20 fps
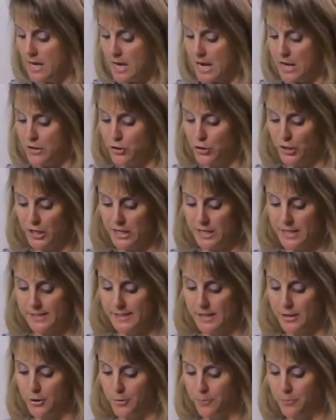And you're going to
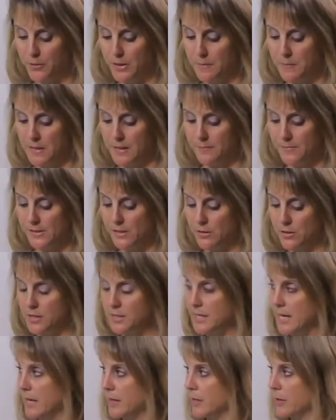see your premiums noted
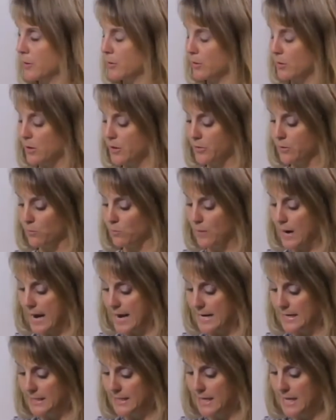down here on the
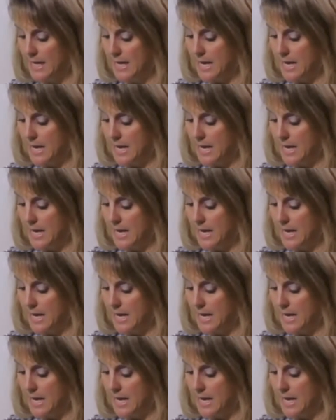right.